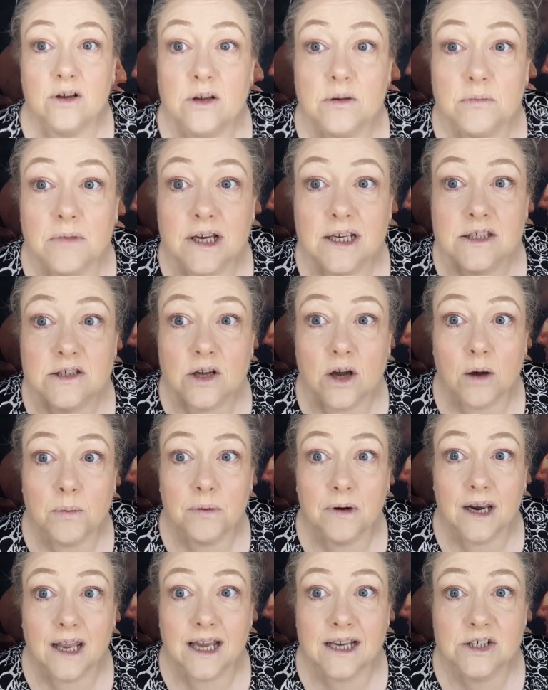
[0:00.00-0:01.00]
Look at my
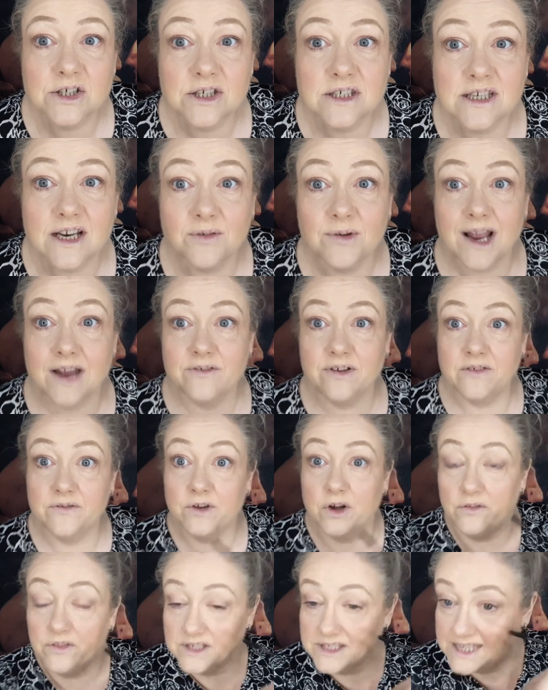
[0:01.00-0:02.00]
top lashes, and I haven't
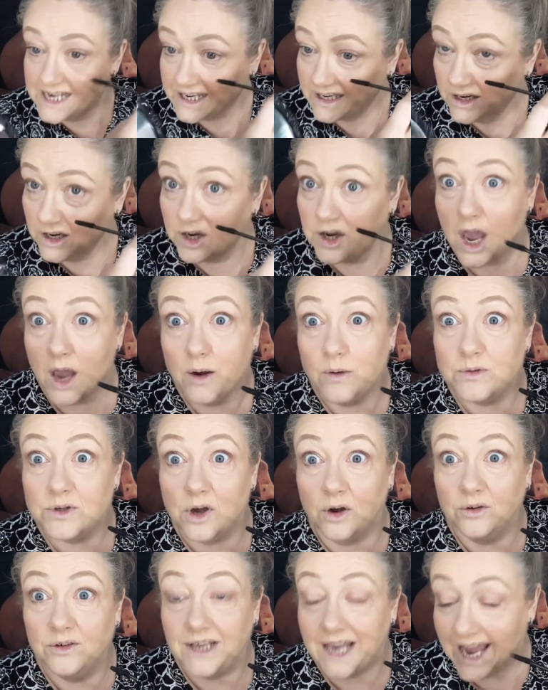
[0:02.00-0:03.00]
even got the second
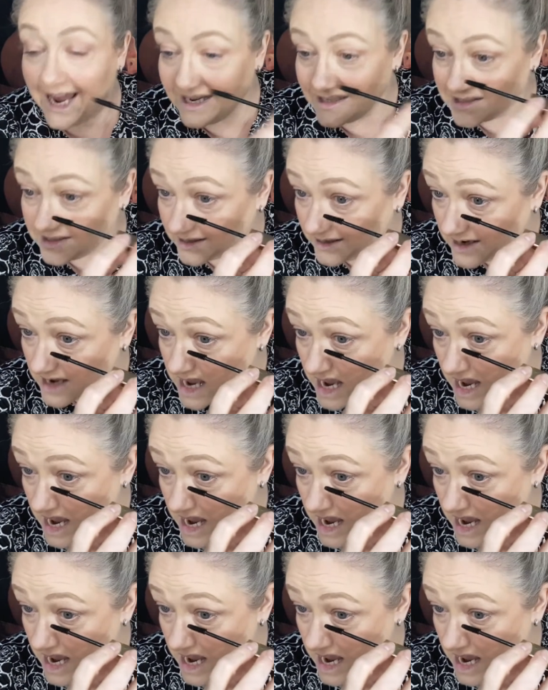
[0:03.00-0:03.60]
coat on yet.